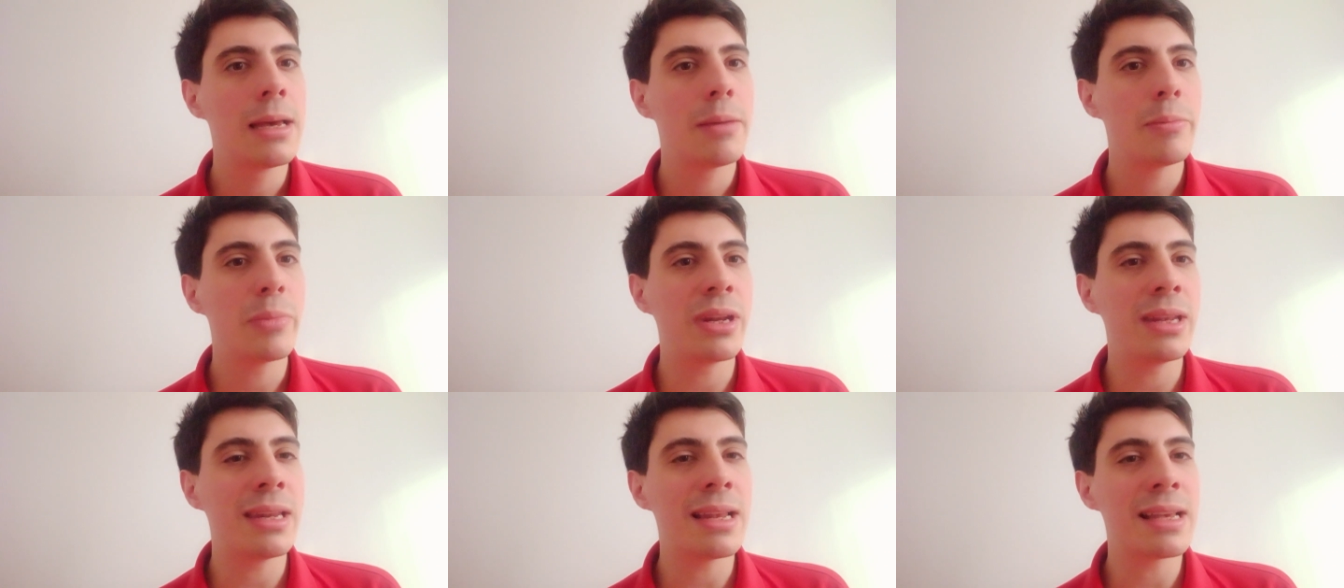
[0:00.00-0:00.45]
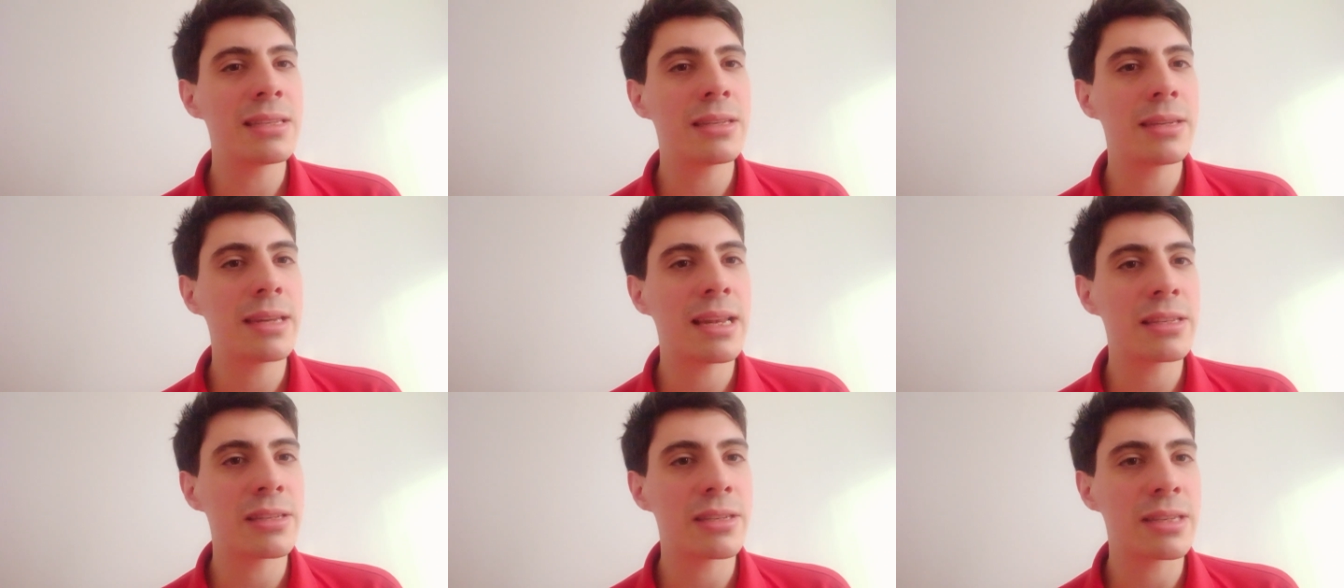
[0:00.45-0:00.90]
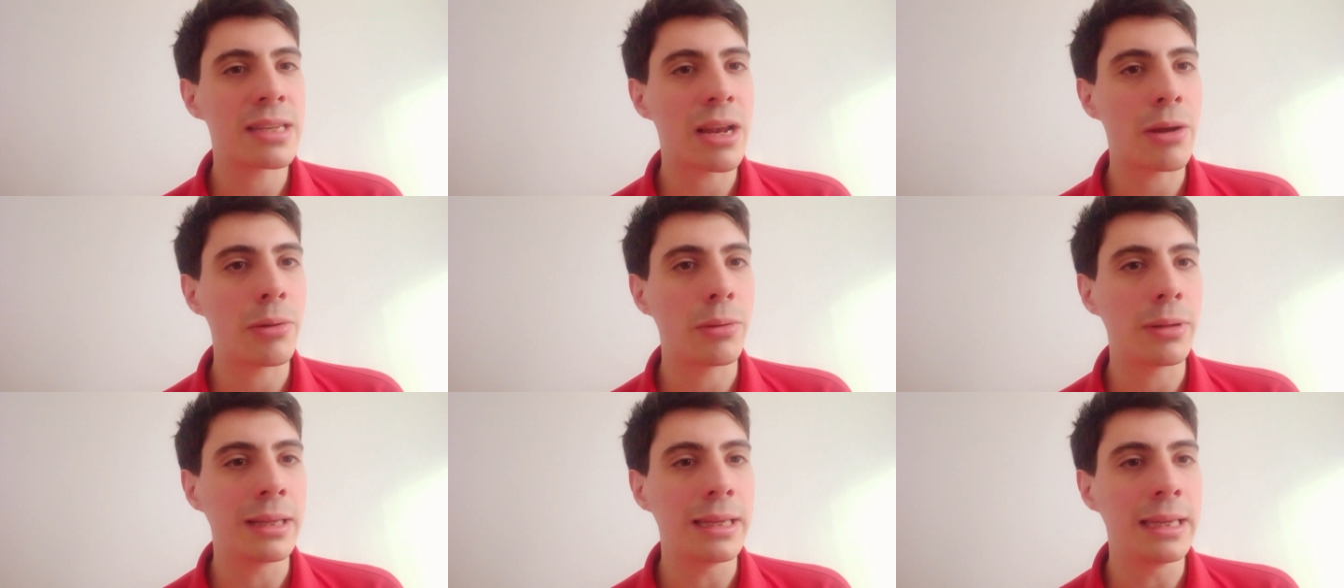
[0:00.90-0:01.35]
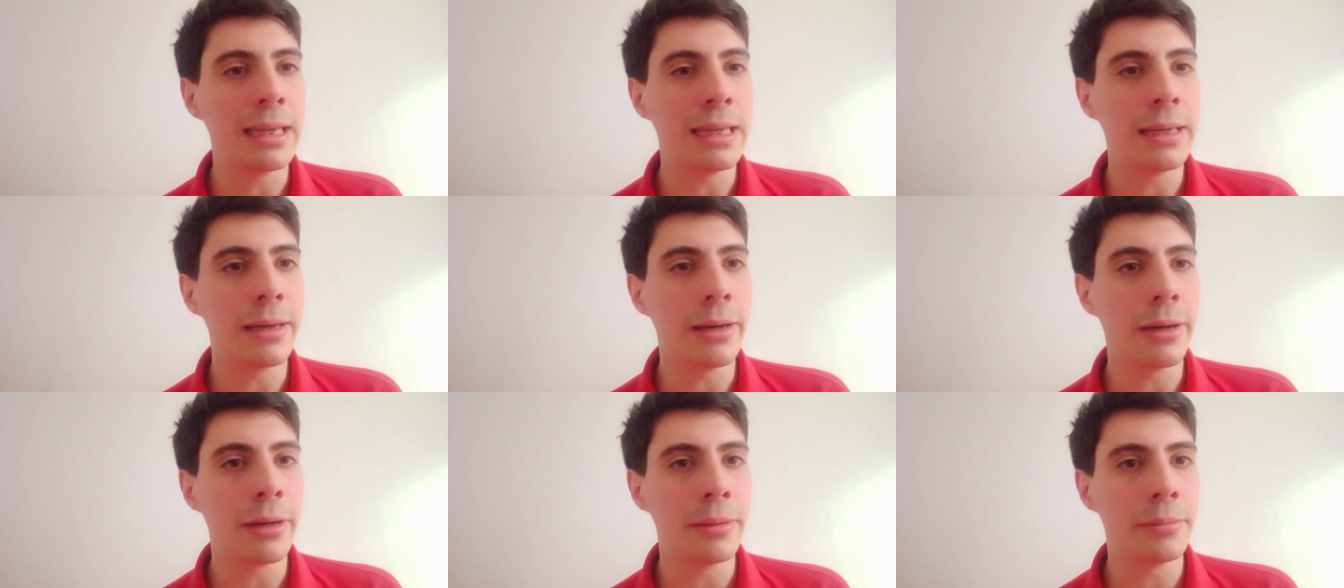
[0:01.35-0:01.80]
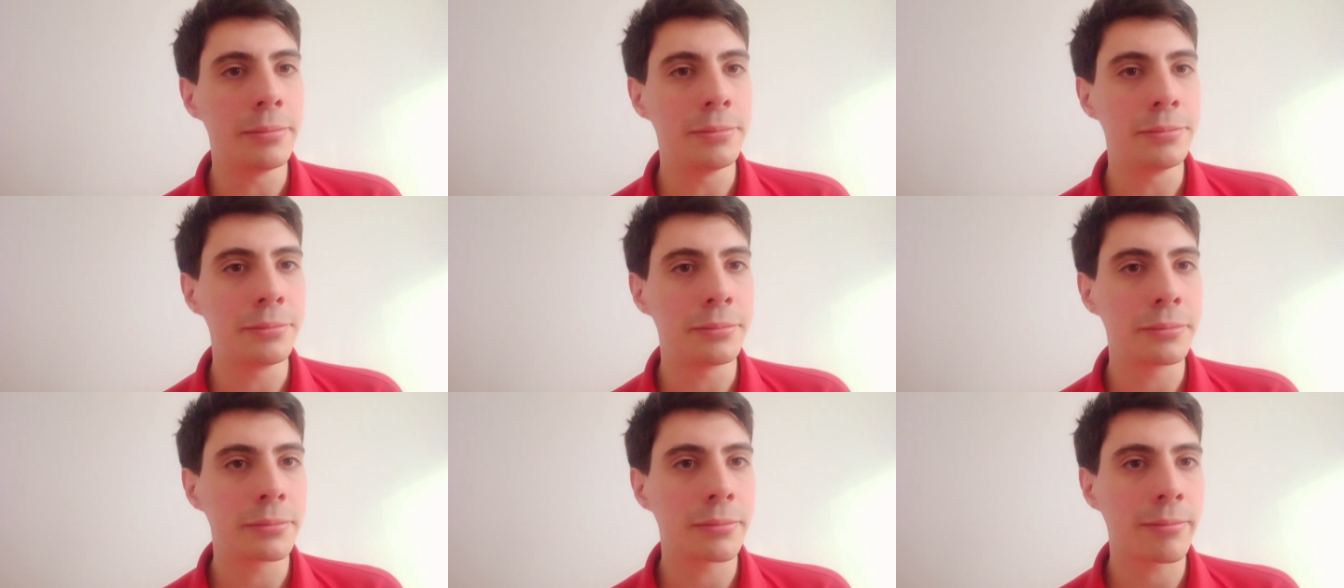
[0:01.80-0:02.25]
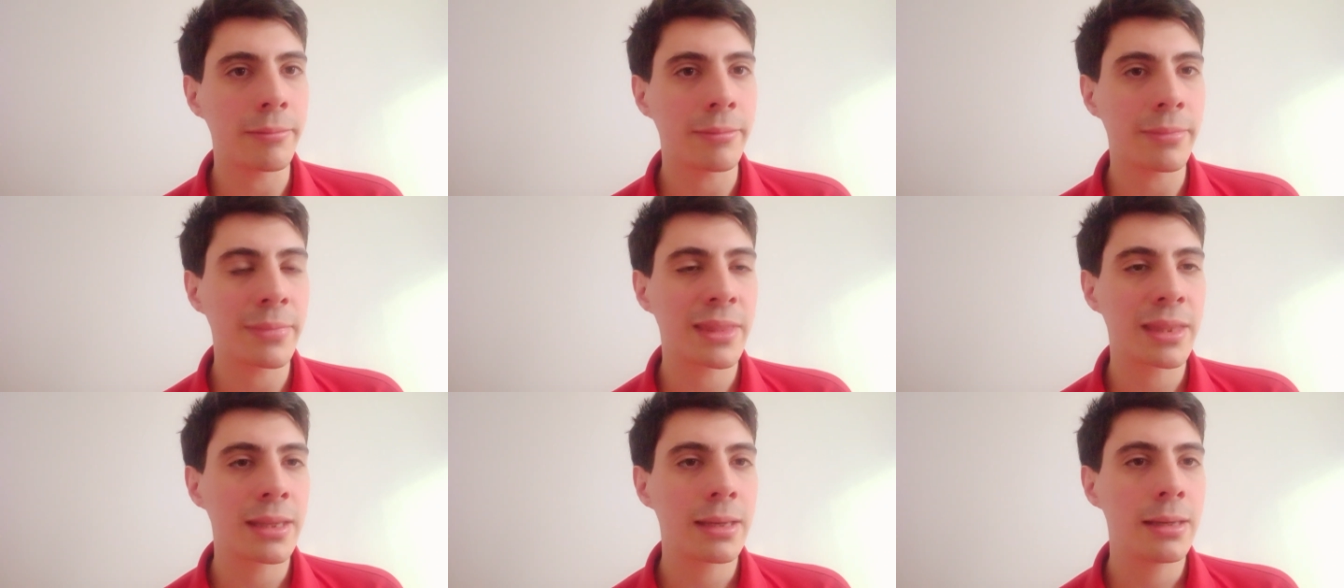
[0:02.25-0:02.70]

but it doesn't necessarily um,